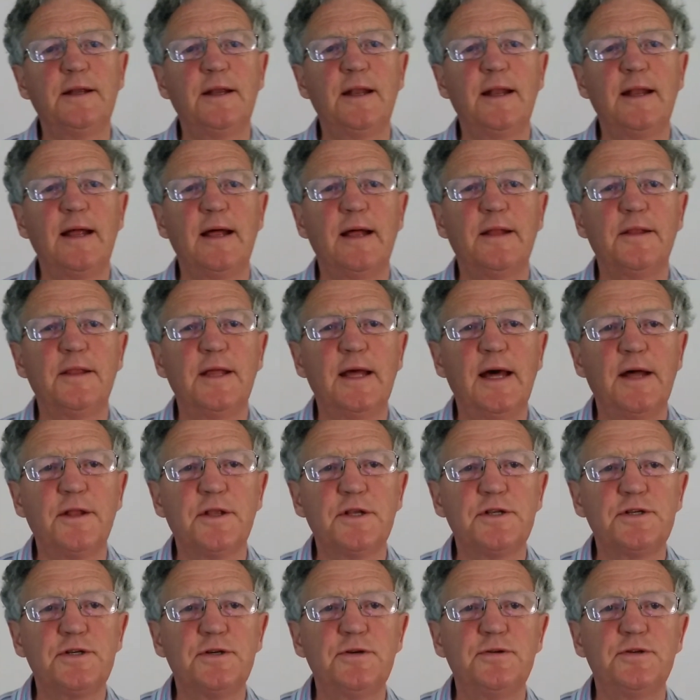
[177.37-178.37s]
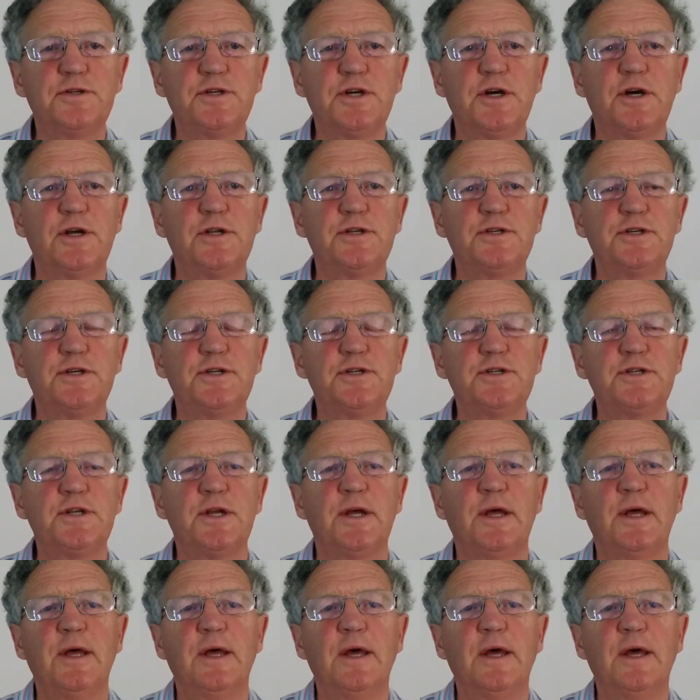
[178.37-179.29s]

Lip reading: in the other two churches